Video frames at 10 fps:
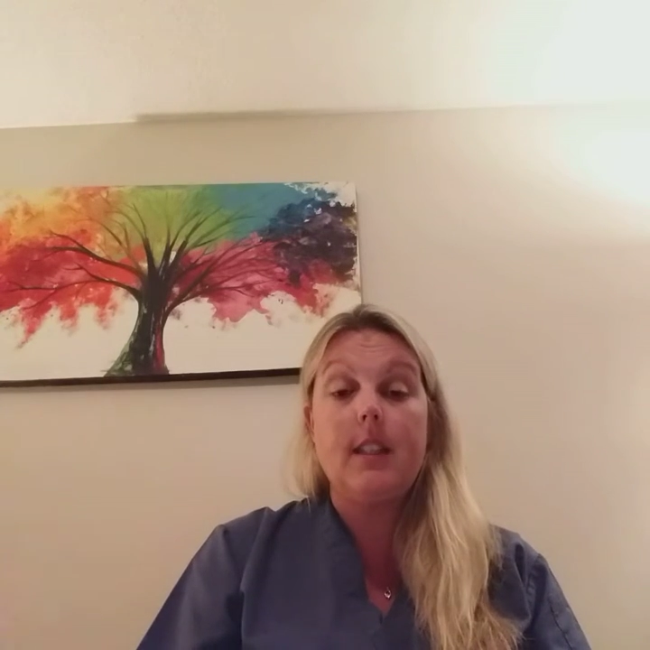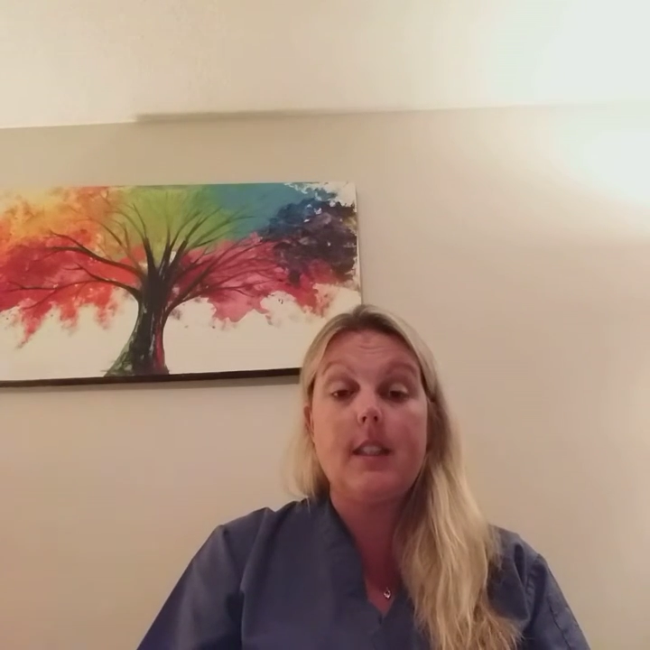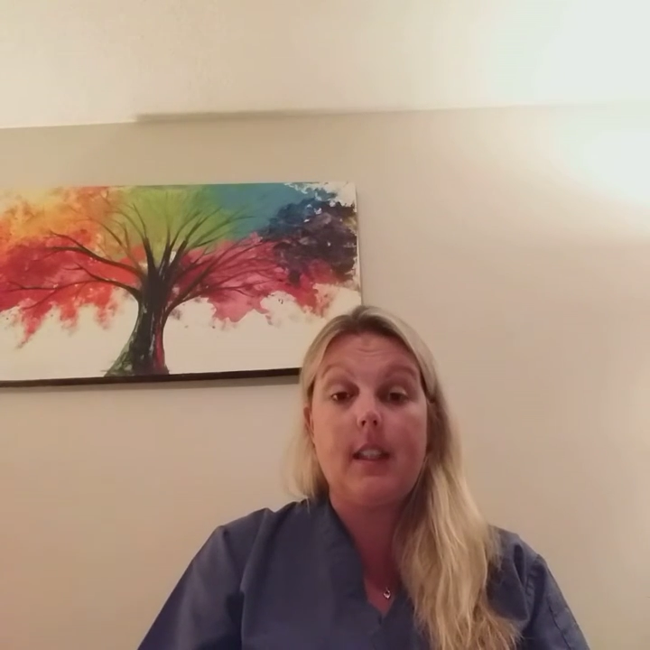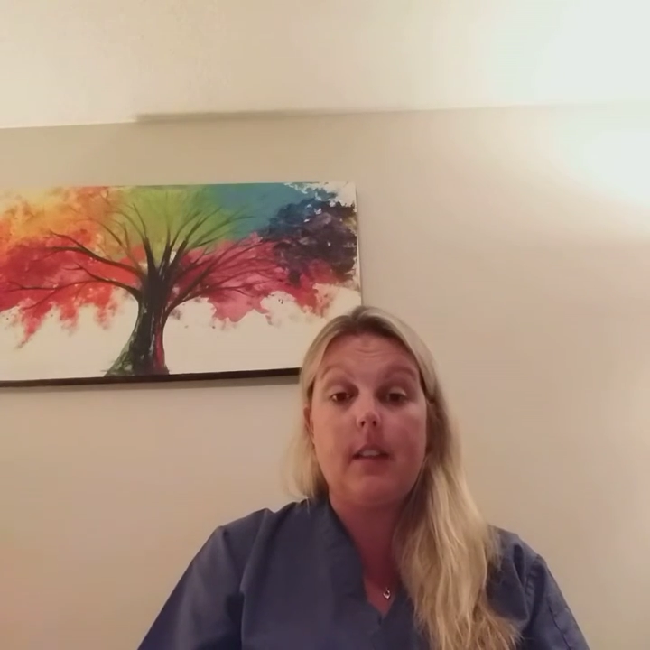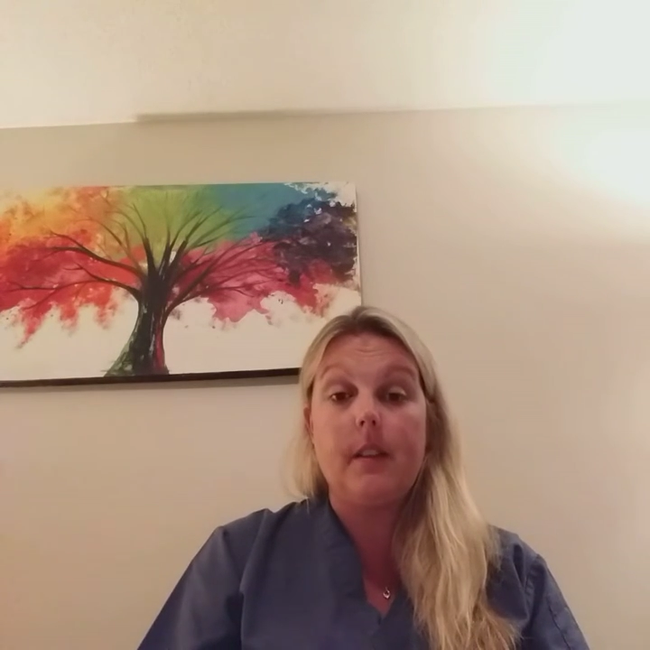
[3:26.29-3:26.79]

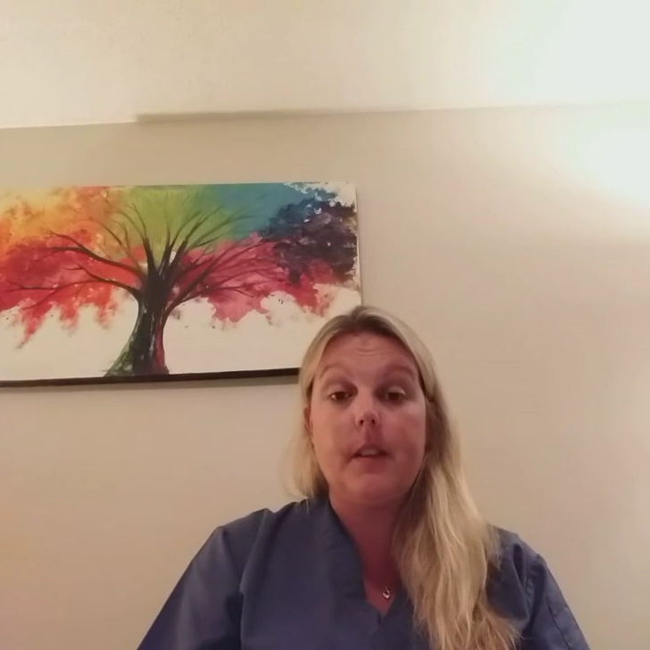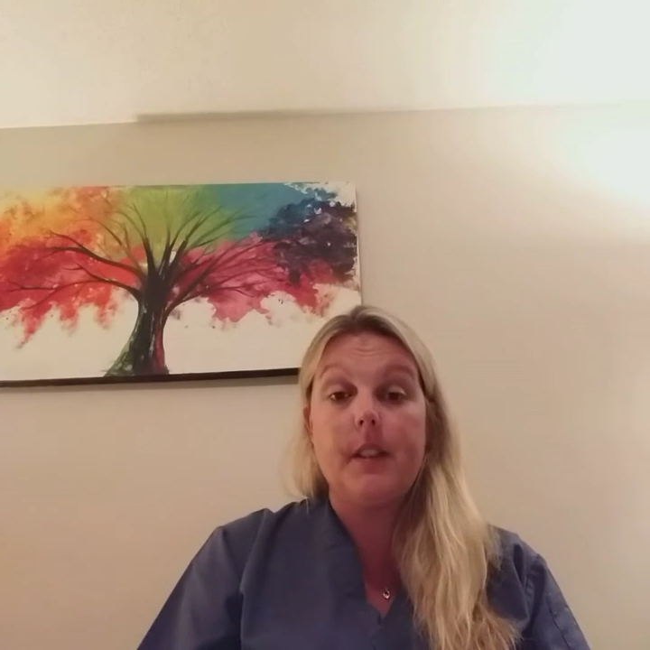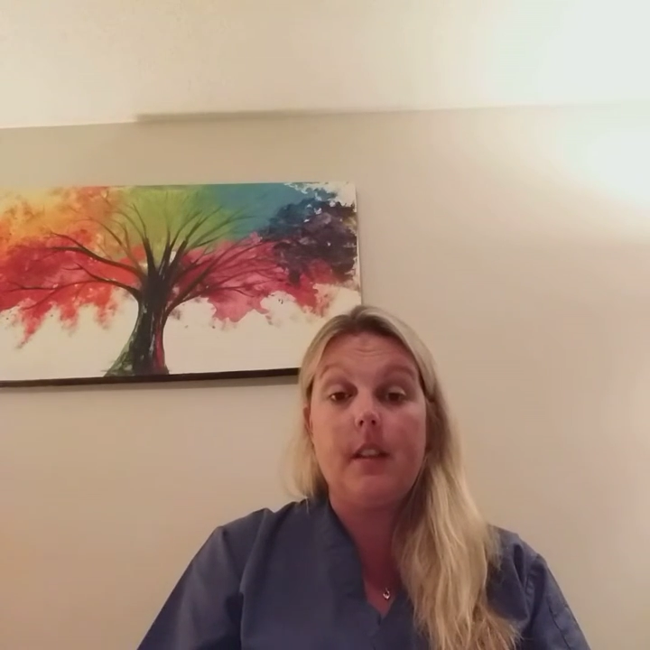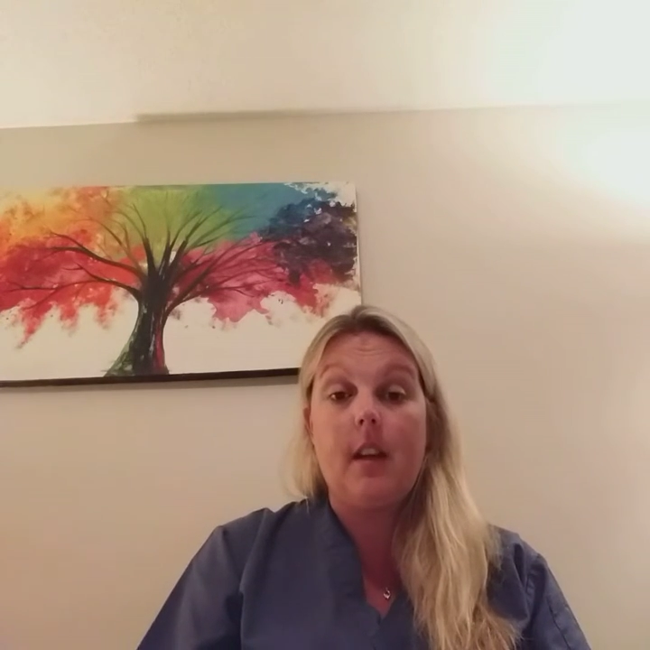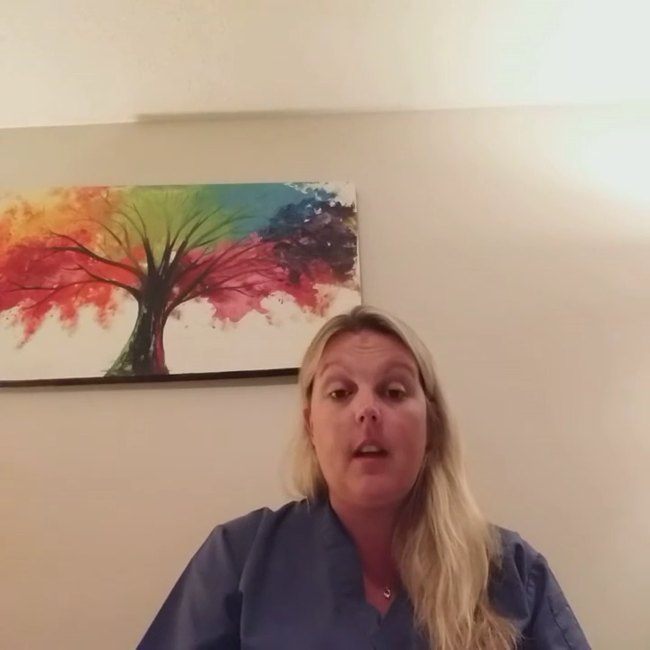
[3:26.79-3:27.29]

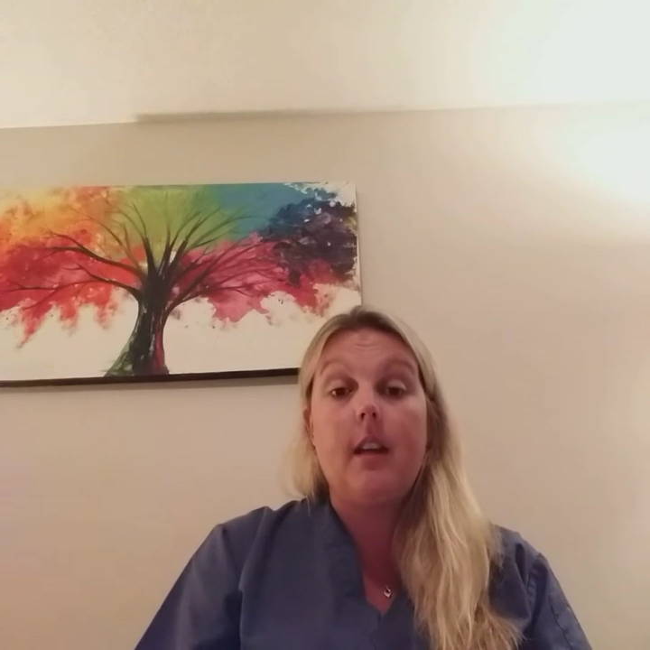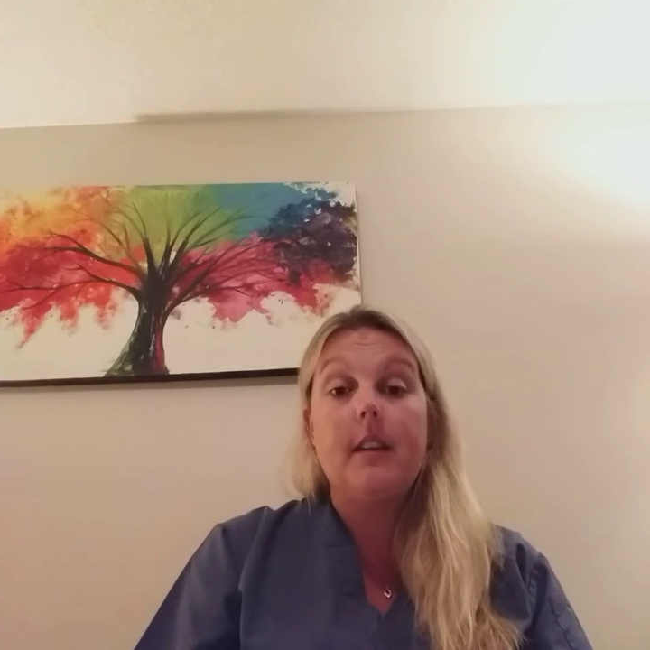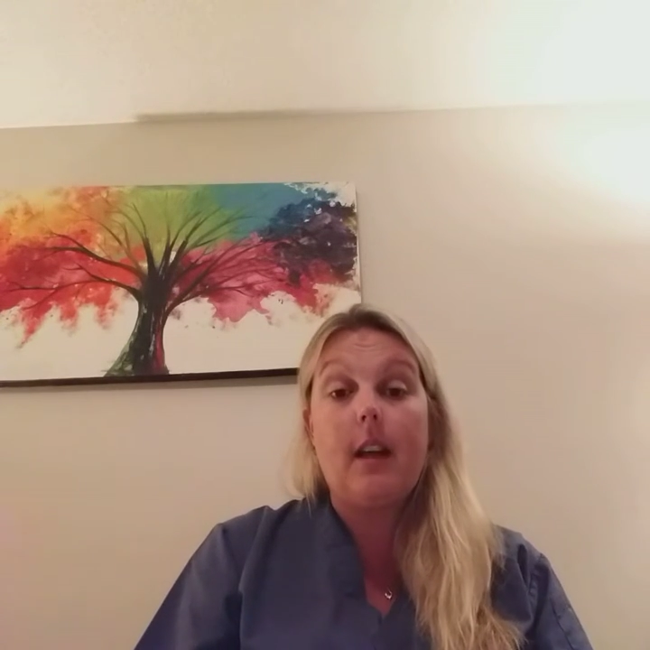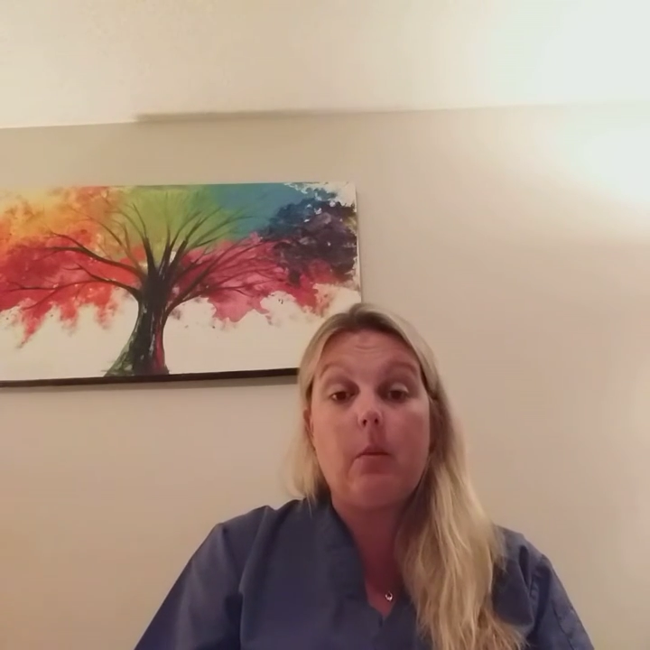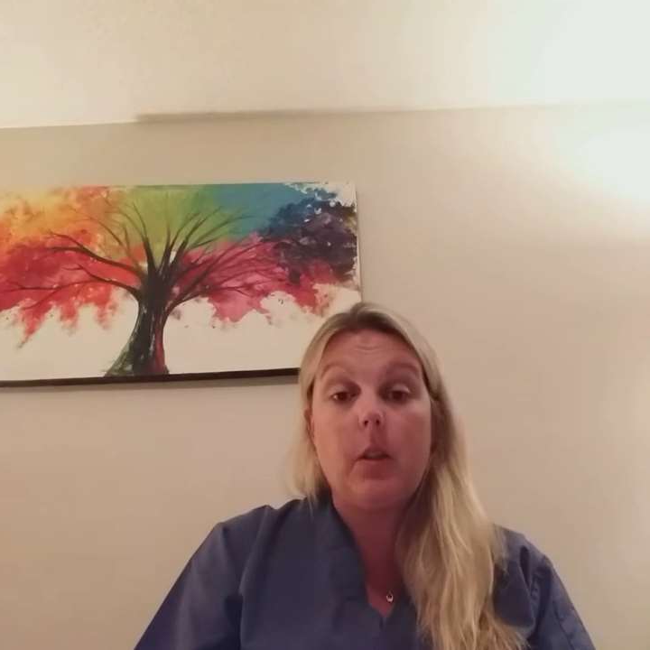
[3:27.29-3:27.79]
skills
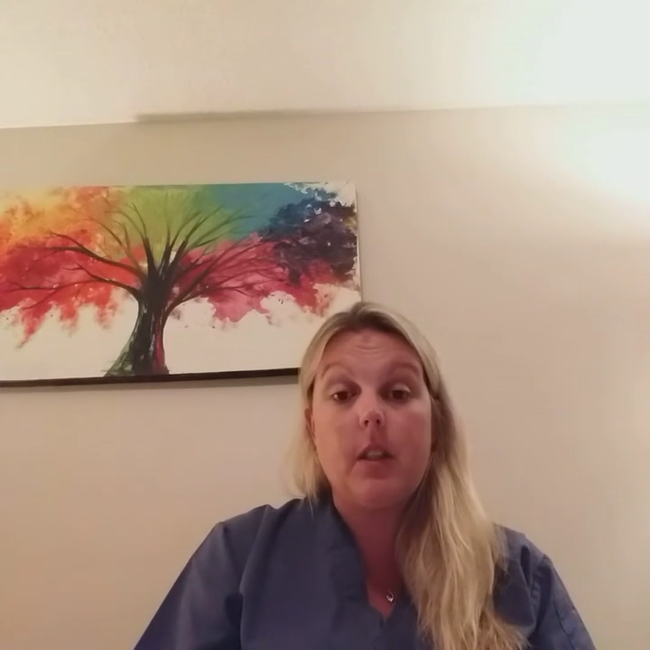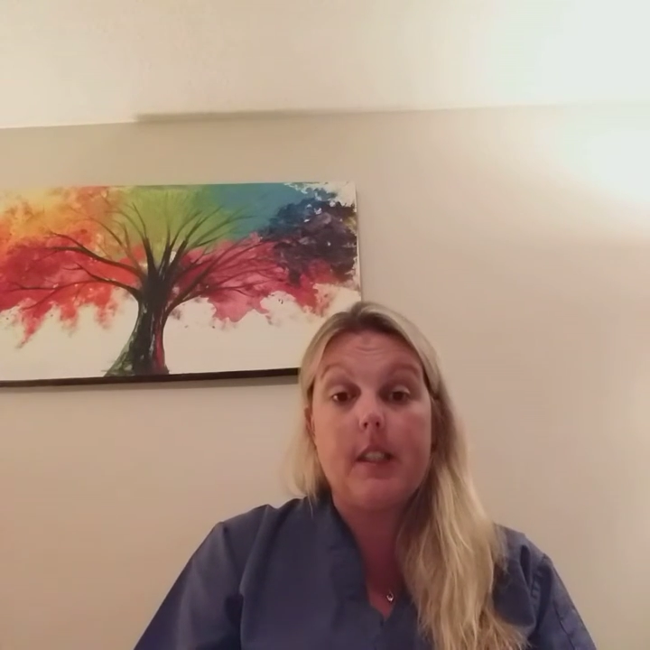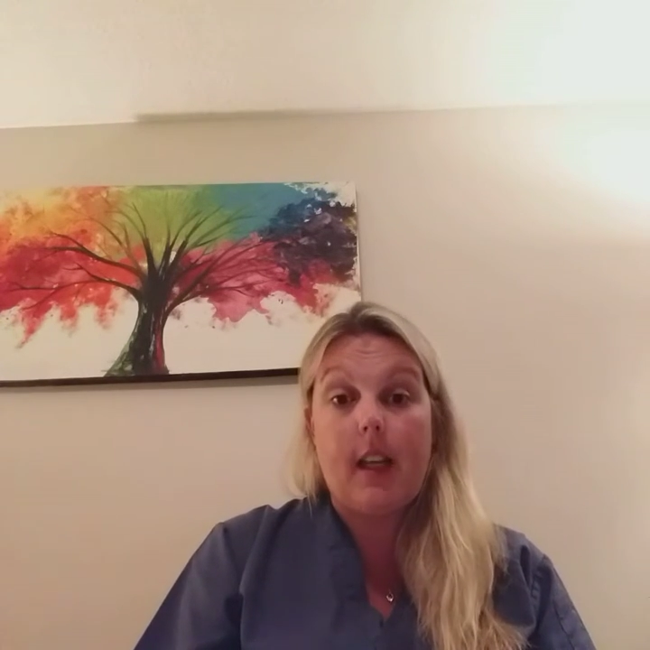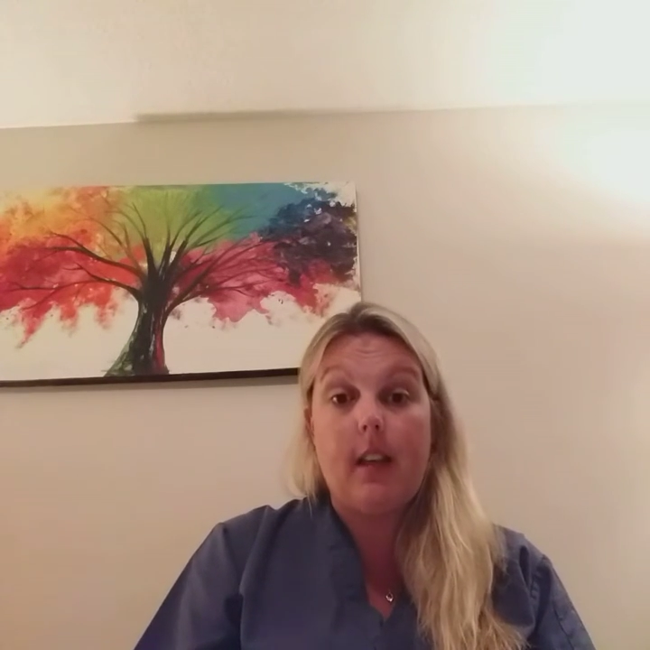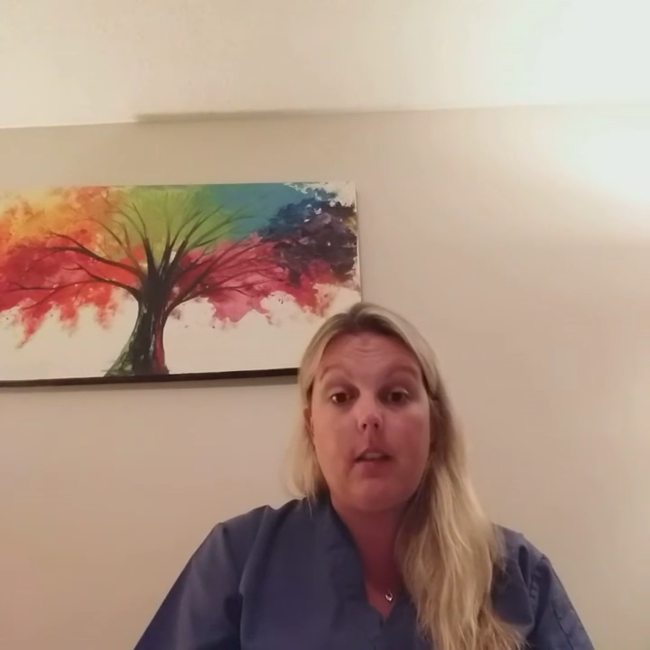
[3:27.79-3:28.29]
that were
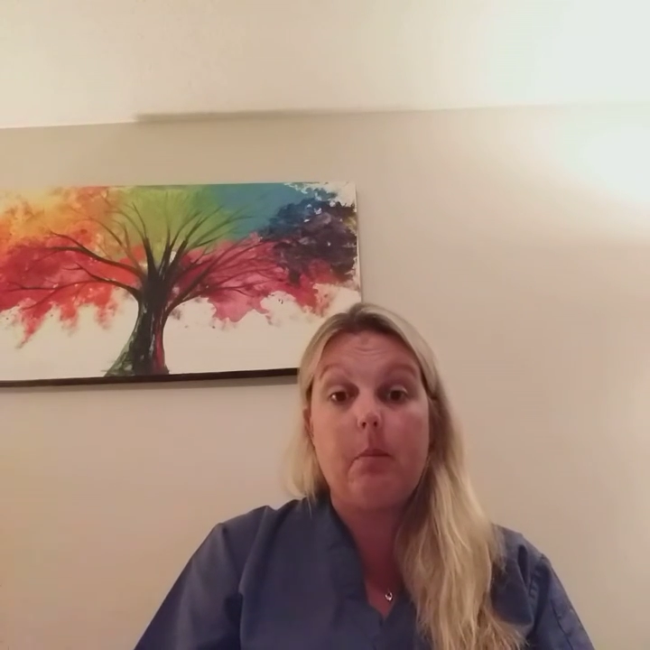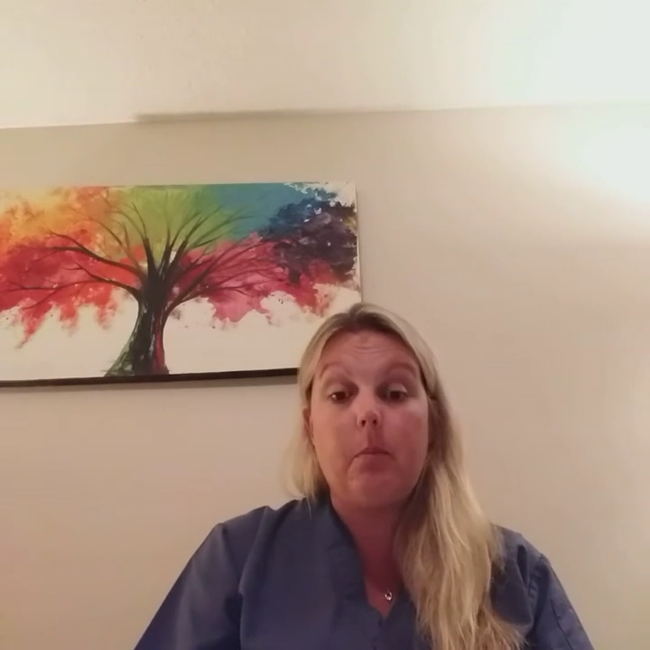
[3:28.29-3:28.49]
set